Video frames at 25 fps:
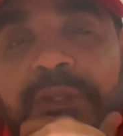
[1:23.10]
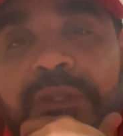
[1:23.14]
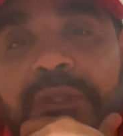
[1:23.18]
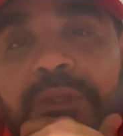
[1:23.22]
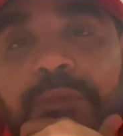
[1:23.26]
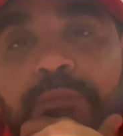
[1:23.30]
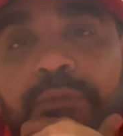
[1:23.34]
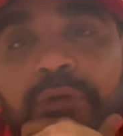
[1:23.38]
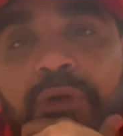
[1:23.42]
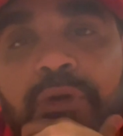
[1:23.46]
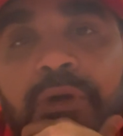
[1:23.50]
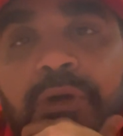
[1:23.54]
in the
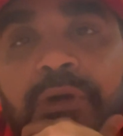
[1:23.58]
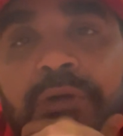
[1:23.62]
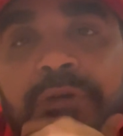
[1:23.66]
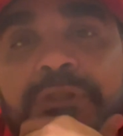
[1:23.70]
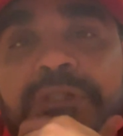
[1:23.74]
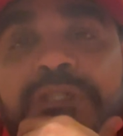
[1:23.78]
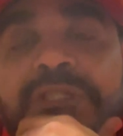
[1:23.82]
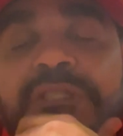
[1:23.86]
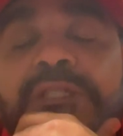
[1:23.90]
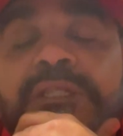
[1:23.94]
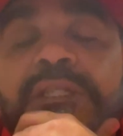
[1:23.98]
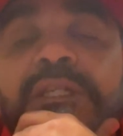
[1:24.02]

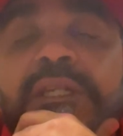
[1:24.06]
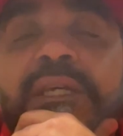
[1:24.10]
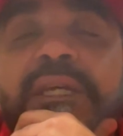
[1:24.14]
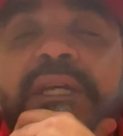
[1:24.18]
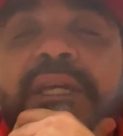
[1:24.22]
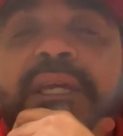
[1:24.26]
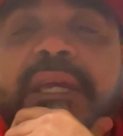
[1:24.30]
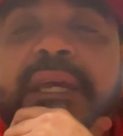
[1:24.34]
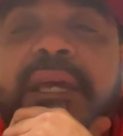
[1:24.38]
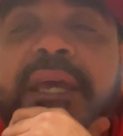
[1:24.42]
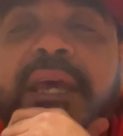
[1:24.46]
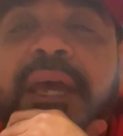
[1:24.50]
Bronx.
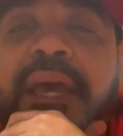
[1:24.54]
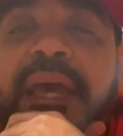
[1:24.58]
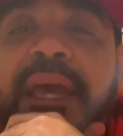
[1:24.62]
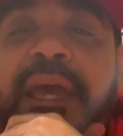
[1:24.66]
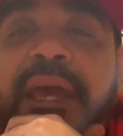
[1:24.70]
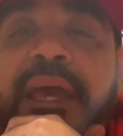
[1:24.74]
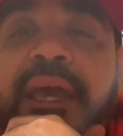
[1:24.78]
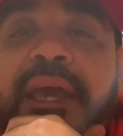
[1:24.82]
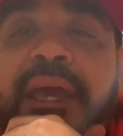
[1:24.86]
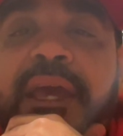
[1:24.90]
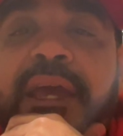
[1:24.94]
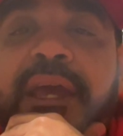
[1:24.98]

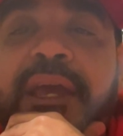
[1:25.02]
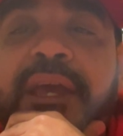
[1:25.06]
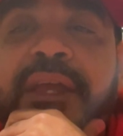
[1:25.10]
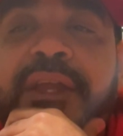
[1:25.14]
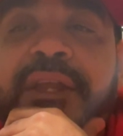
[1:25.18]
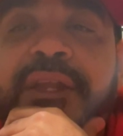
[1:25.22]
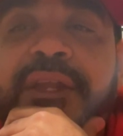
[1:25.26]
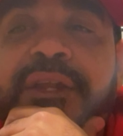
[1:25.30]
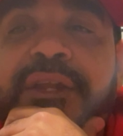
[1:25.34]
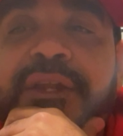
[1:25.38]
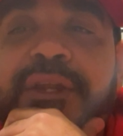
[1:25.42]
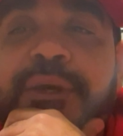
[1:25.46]
And